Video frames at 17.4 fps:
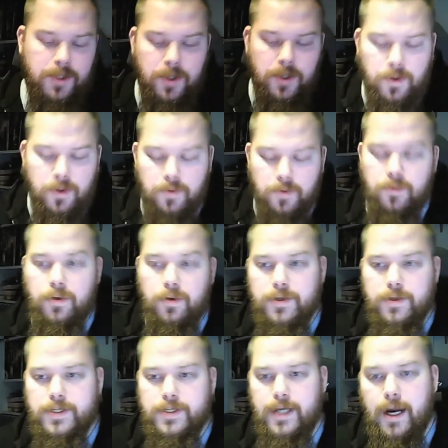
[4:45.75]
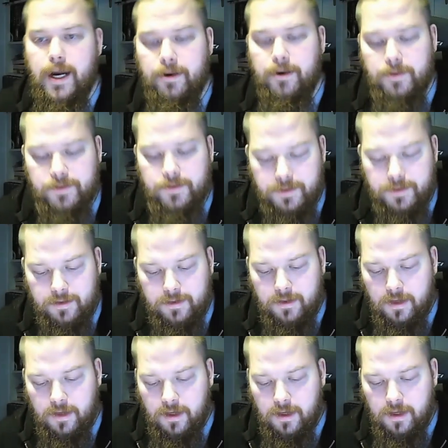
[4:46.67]
2 scenarios,
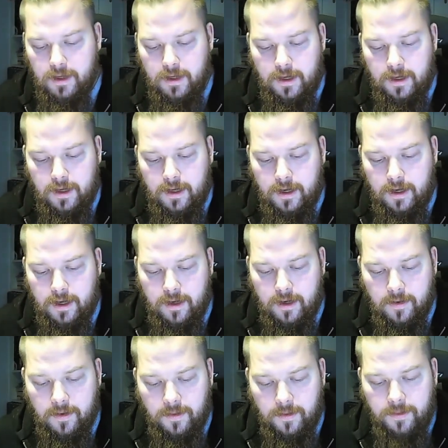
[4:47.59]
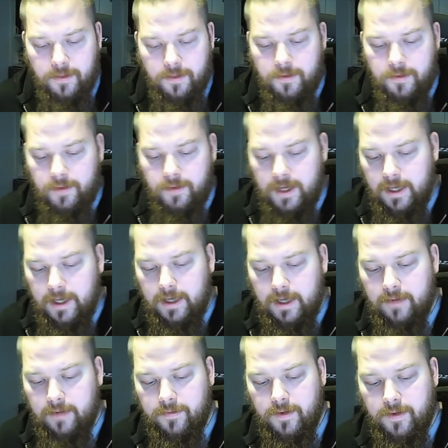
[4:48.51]
3
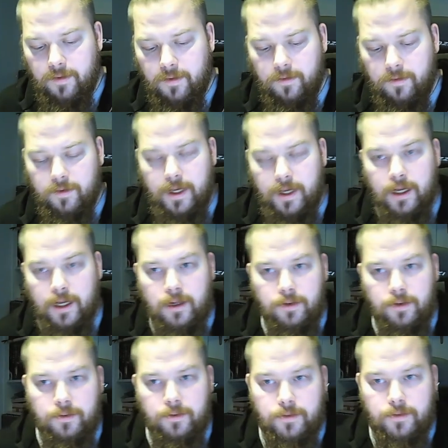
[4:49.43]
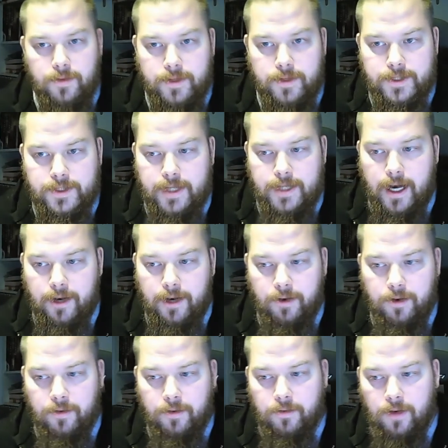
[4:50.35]
if you include the
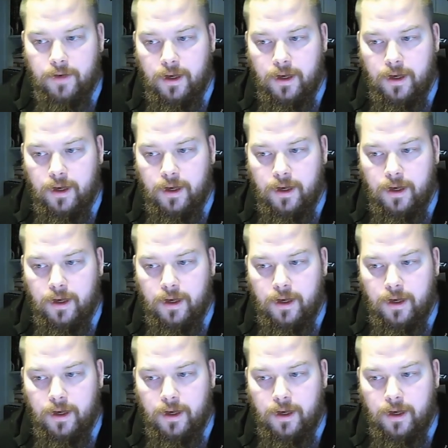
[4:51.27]
scenario